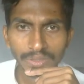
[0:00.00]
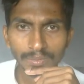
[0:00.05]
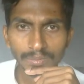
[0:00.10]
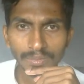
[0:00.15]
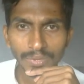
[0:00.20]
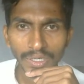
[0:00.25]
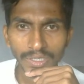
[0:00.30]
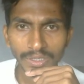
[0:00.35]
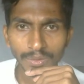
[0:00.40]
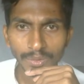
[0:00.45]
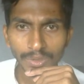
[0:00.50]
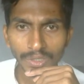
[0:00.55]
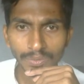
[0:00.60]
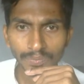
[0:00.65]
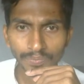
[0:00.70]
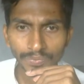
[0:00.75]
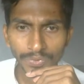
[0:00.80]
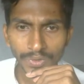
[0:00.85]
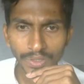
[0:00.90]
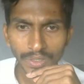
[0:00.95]
By the way,
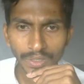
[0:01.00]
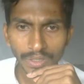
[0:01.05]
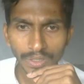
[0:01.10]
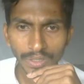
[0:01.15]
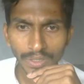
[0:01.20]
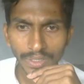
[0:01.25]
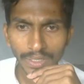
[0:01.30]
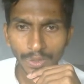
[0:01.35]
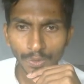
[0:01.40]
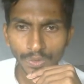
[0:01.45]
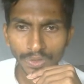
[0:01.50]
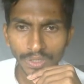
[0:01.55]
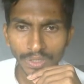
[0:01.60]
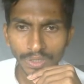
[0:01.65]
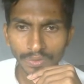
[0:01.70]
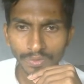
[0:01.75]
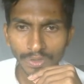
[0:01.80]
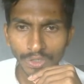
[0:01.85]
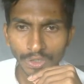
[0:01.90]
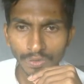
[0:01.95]
Cloudinary
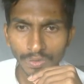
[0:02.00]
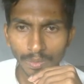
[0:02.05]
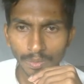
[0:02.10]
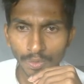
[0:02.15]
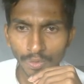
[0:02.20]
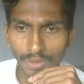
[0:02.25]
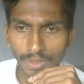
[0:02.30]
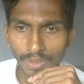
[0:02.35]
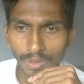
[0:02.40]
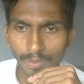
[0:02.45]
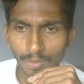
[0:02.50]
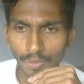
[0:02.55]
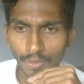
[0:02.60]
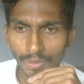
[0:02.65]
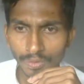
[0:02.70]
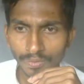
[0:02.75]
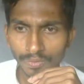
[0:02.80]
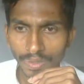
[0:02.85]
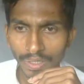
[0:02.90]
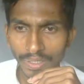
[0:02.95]
v2 uploader upload
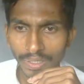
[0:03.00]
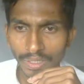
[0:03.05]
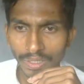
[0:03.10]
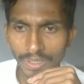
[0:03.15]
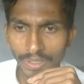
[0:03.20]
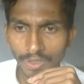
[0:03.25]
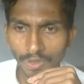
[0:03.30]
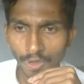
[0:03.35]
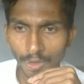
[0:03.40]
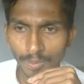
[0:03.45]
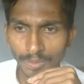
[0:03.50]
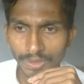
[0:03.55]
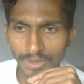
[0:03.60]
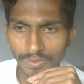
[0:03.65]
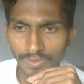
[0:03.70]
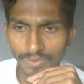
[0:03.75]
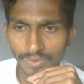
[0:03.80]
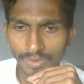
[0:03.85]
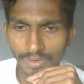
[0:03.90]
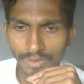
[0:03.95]
file and
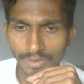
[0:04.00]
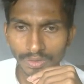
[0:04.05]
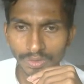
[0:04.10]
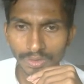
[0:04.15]
options,